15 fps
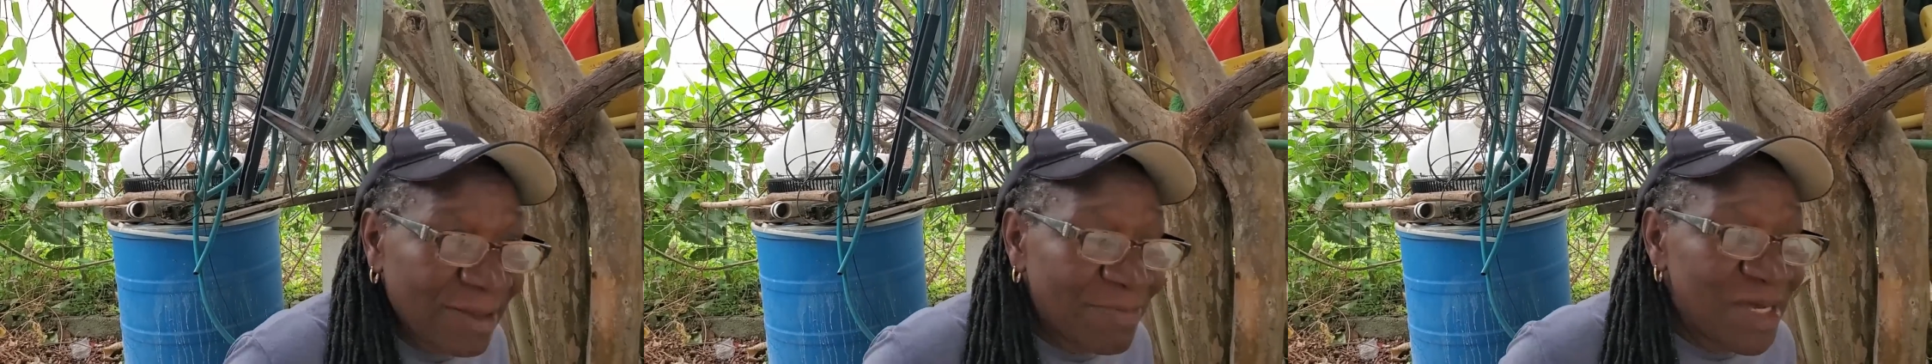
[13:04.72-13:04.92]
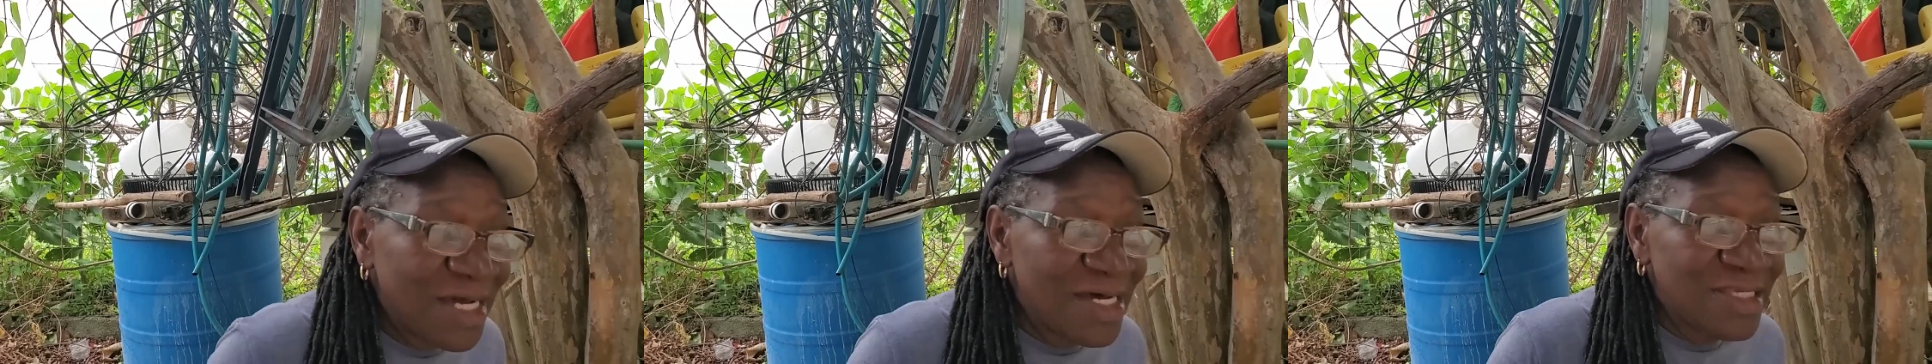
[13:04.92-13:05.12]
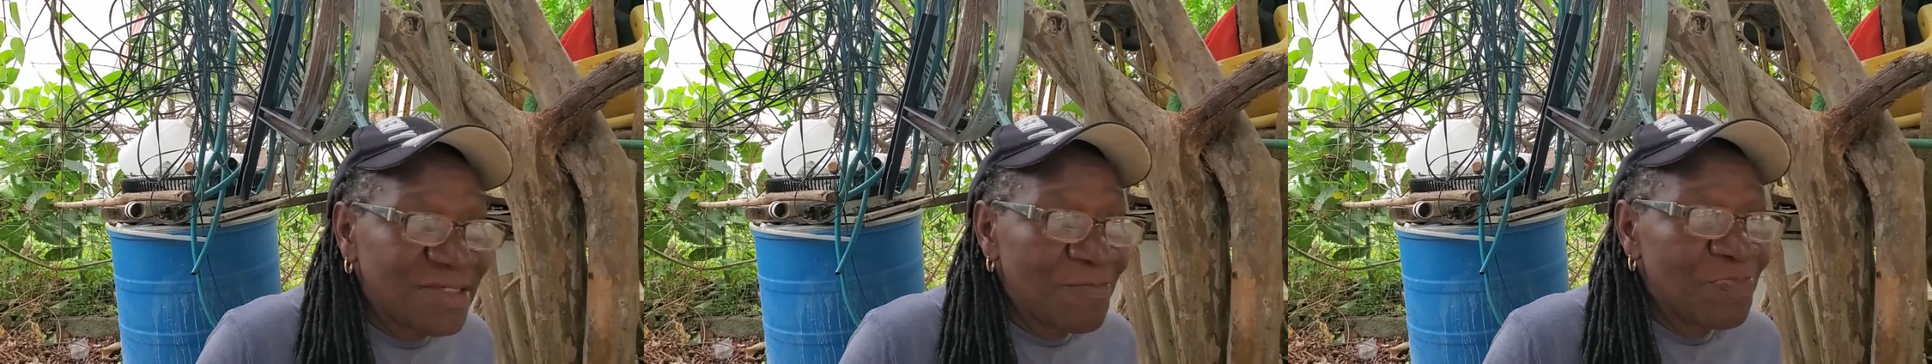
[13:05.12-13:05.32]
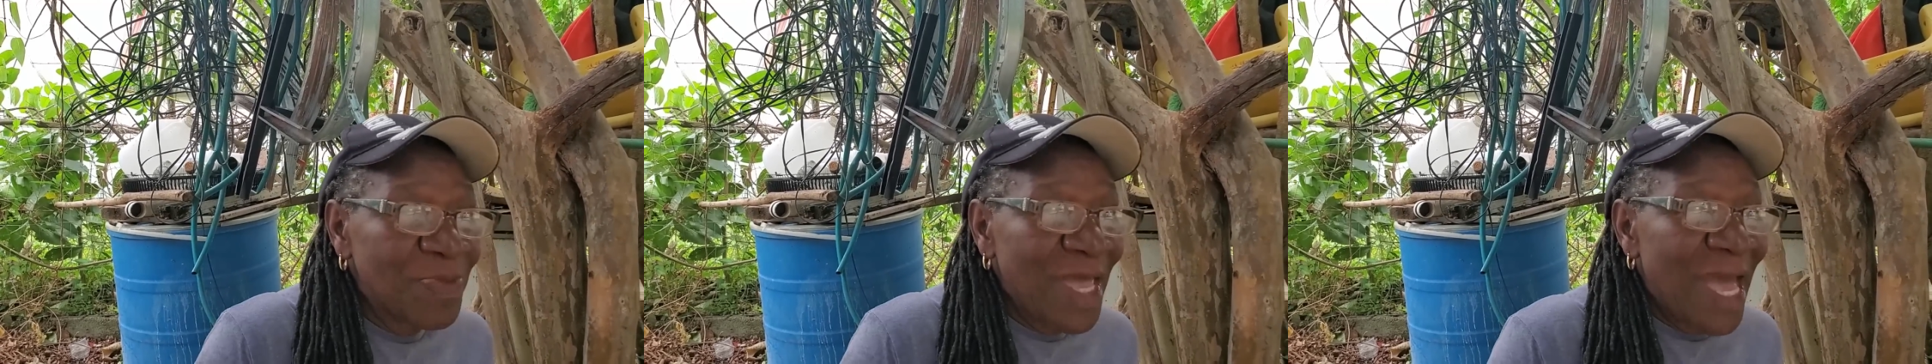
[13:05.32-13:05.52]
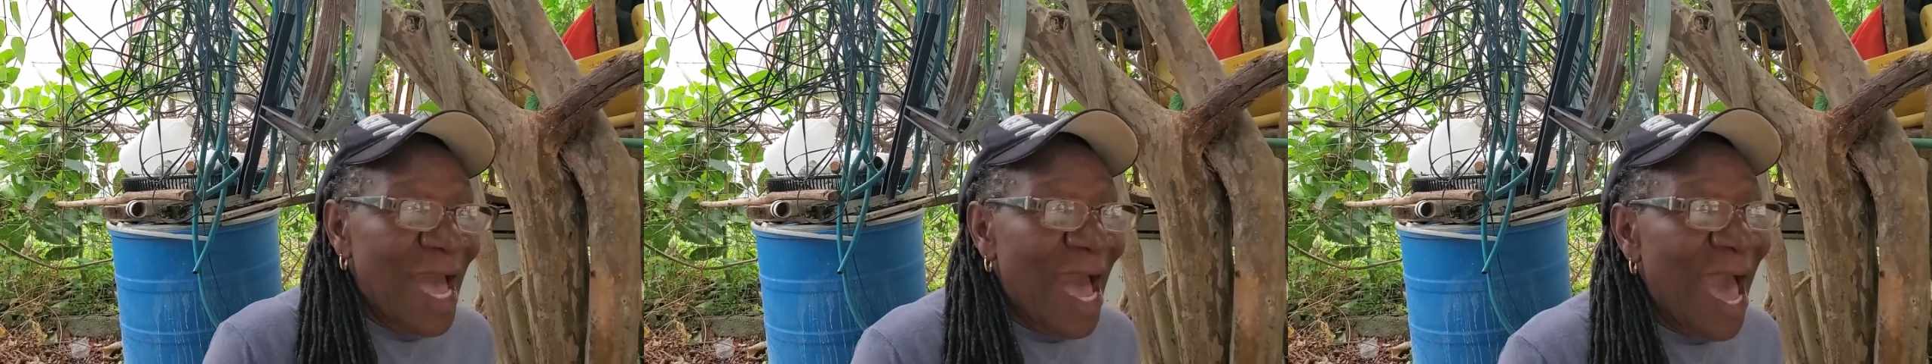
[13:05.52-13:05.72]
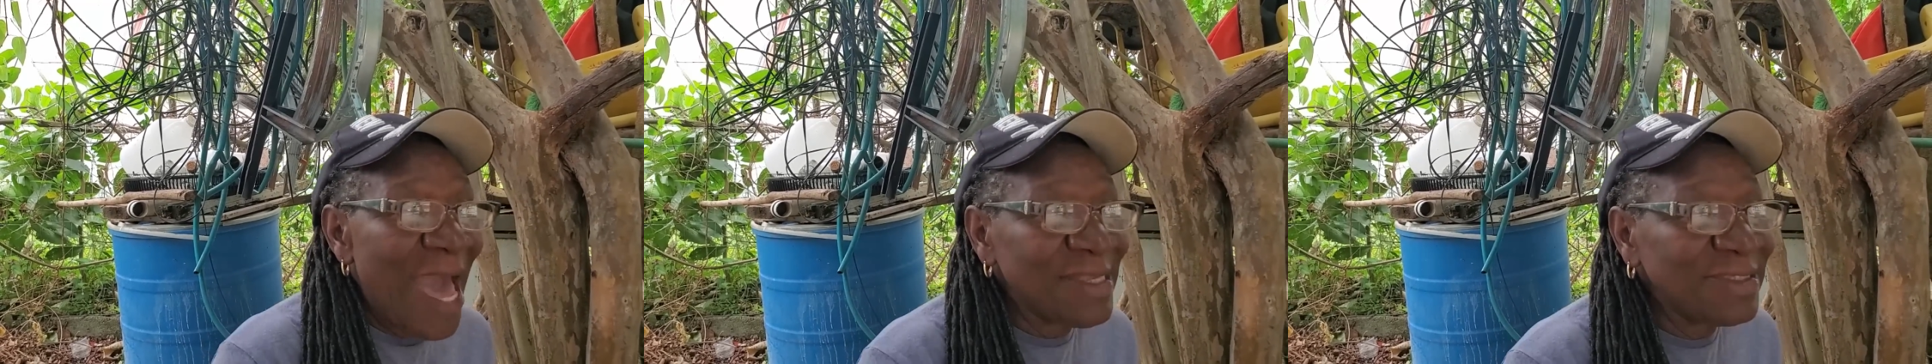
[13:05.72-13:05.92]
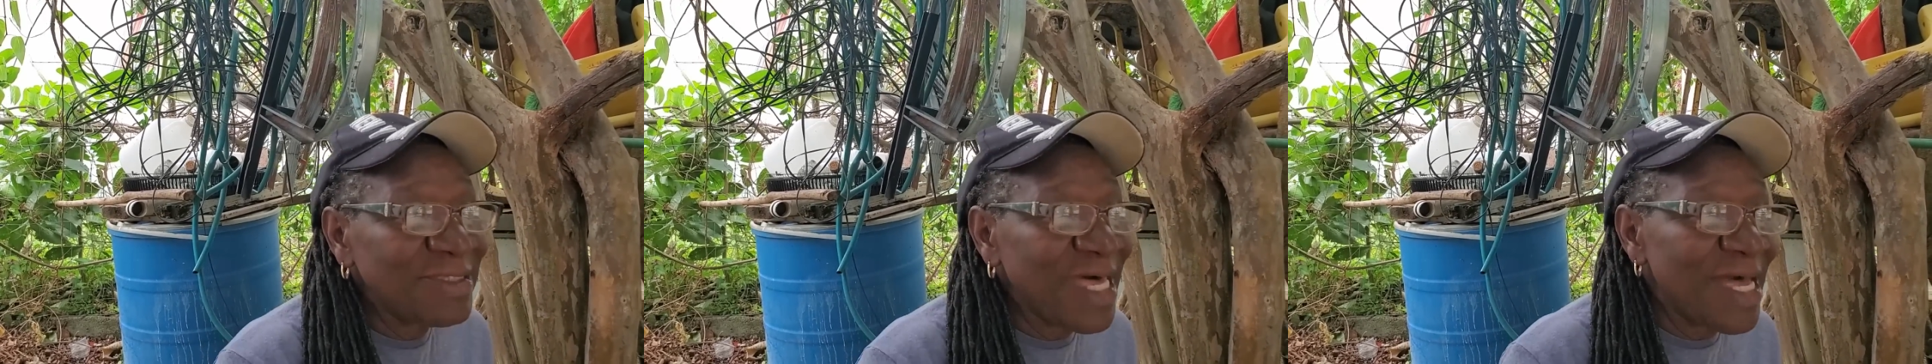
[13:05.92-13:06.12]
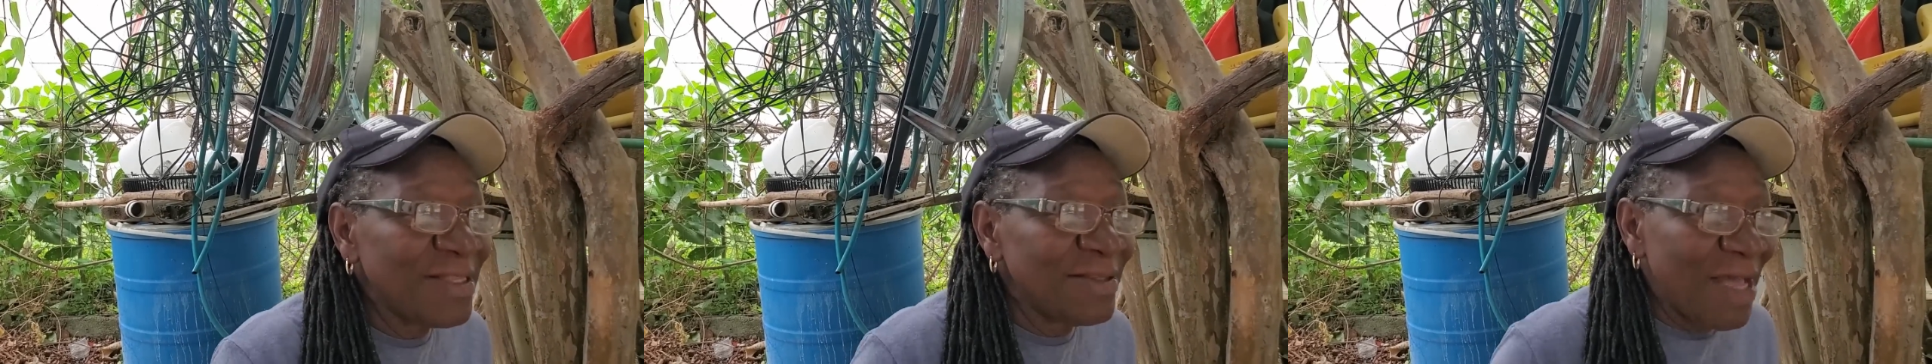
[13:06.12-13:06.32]
Oh, because
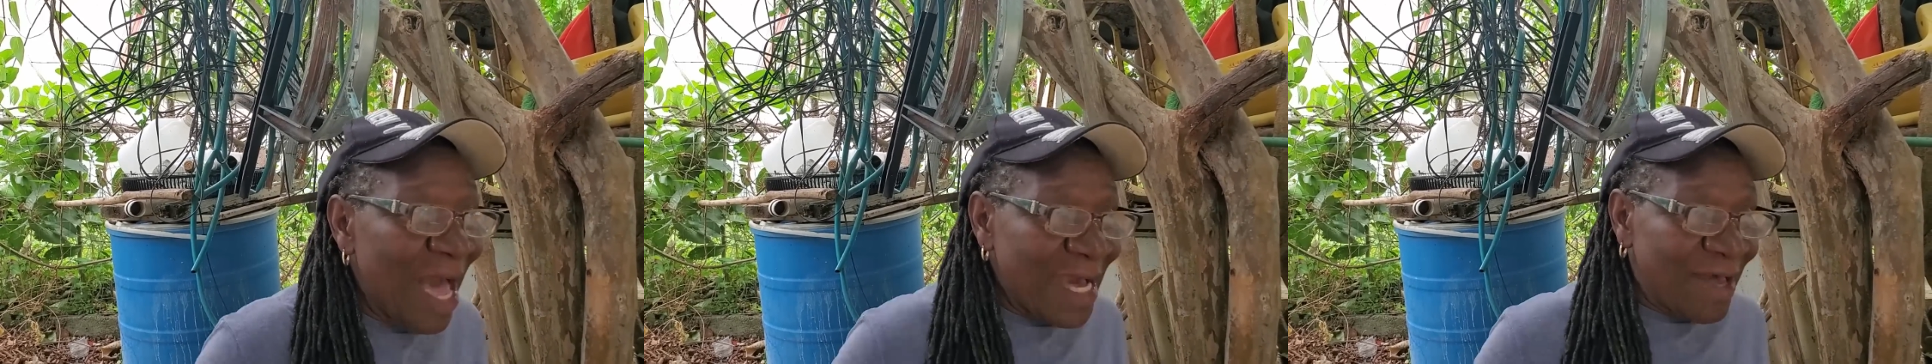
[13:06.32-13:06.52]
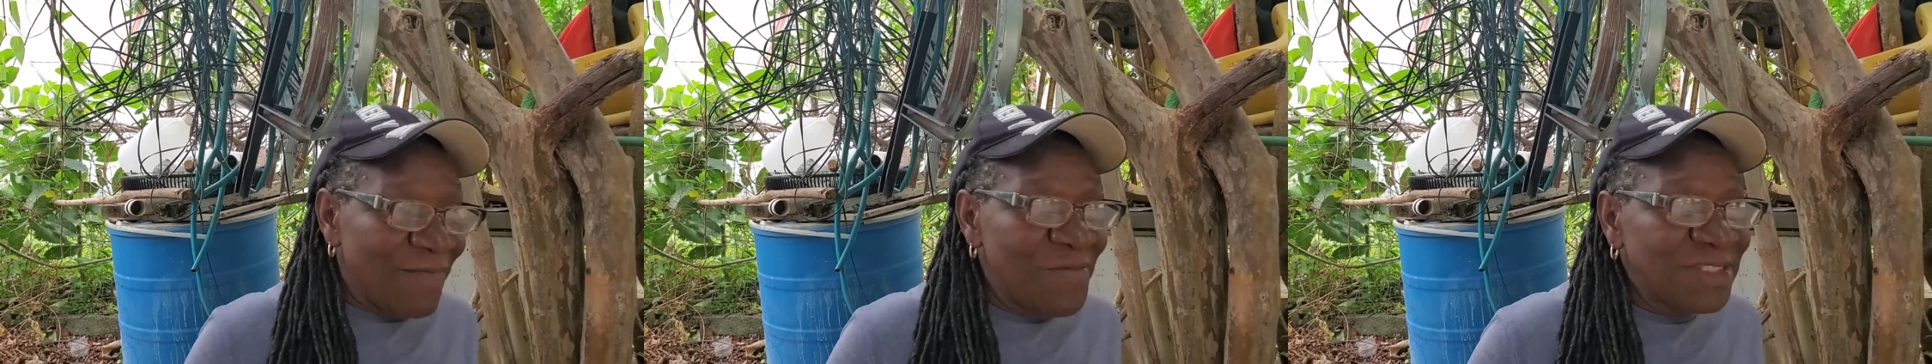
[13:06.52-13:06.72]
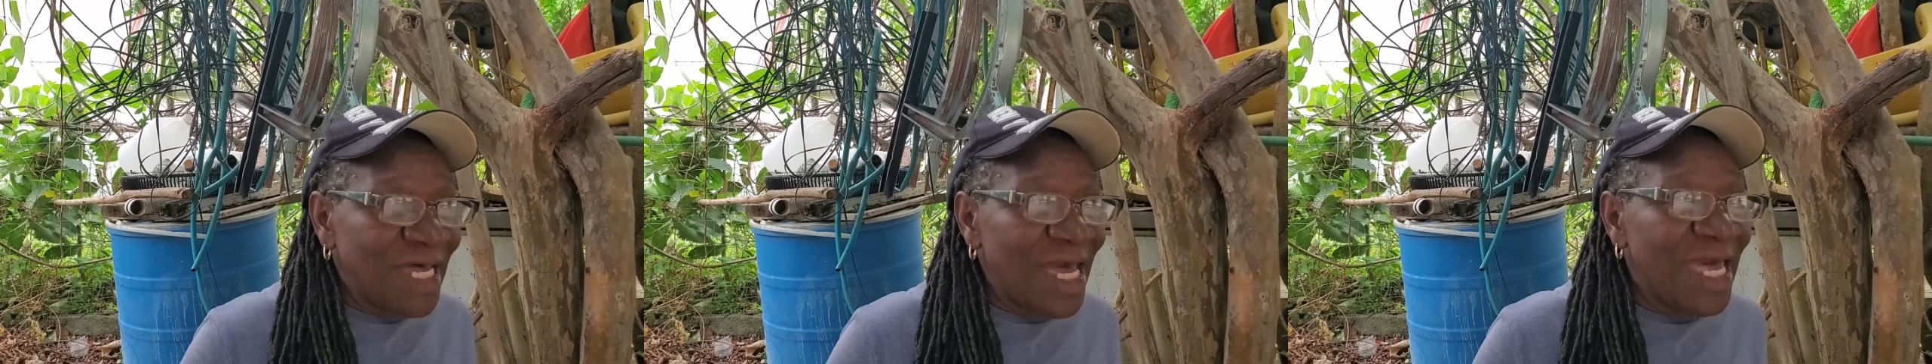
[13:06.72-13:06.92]
I give Mr.